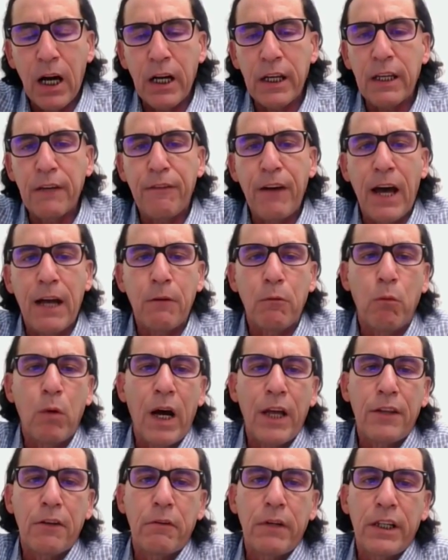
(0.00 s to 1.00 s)
You've had
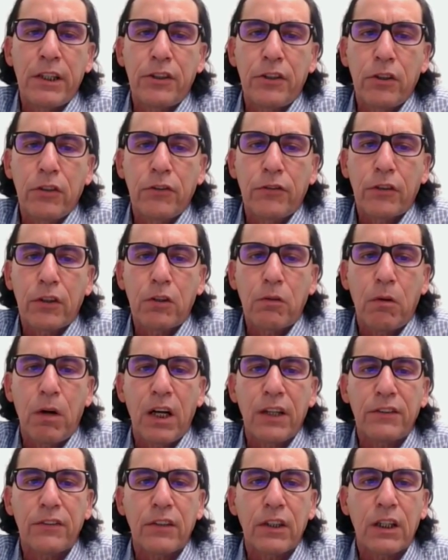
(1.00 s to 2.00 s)
weather issues
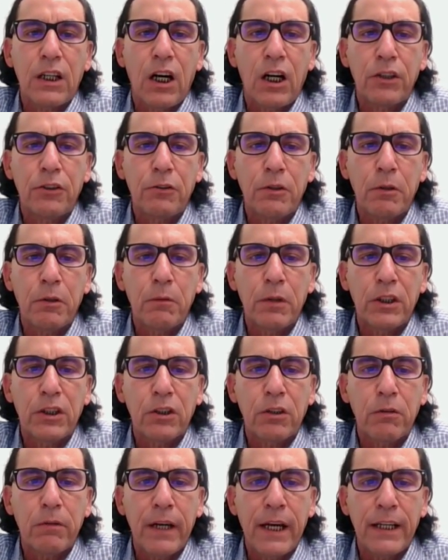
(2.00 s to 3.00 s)
across the country,
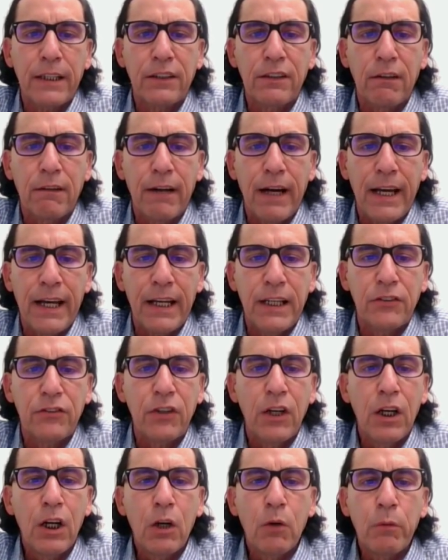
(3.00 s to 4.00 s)
which create delays.
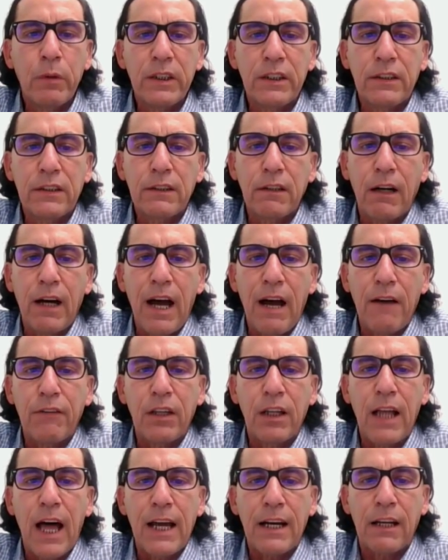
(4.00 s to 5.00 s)
We still have a
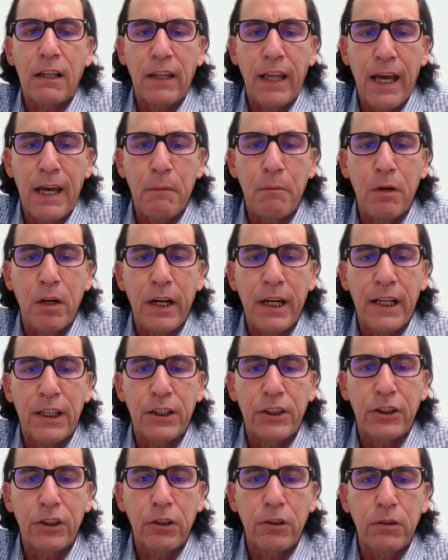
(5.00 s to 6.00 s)
lot of labor
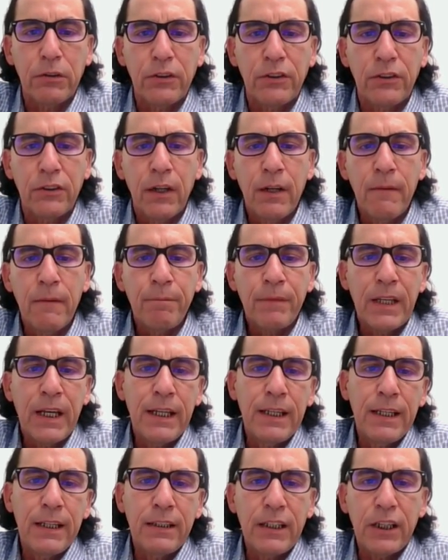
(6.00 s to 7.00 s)
issues.
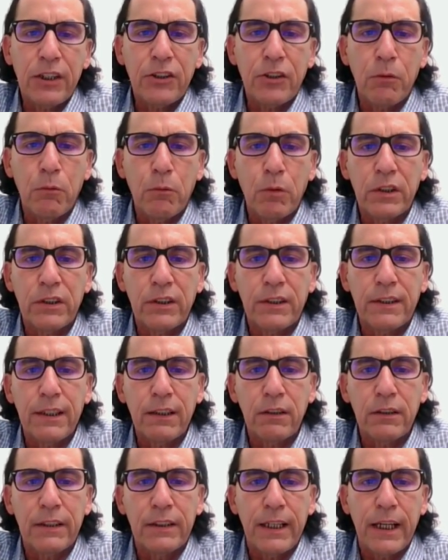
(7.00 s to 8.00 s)
In addition, we're
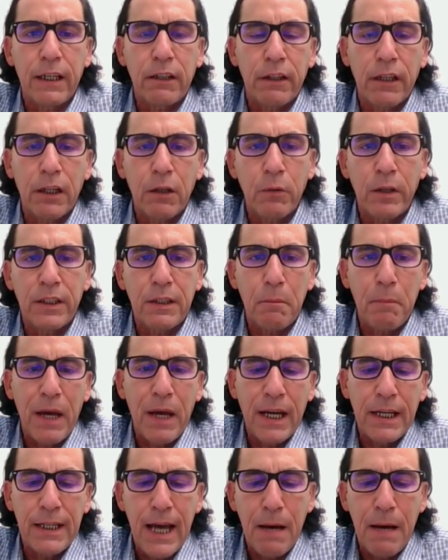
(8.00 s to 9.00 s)
still dealing with the
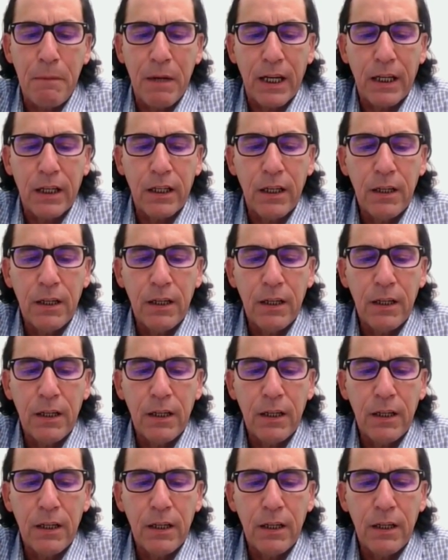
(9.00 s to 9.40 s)
pandemic.